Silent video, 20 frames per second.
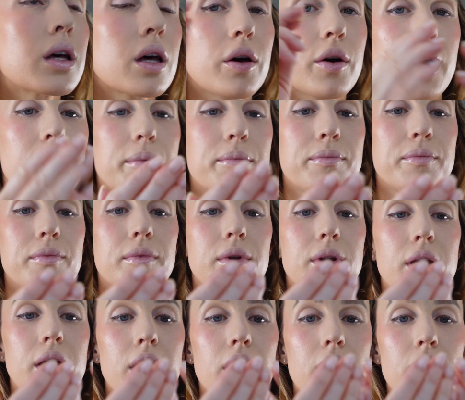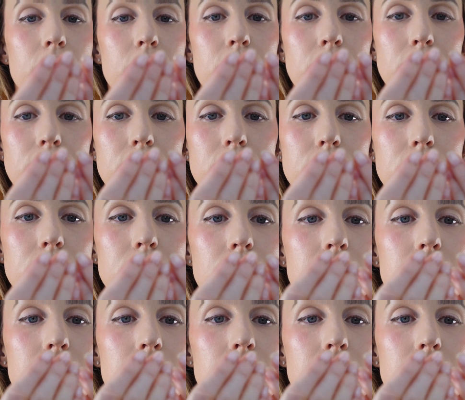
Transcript: Okay, now I'm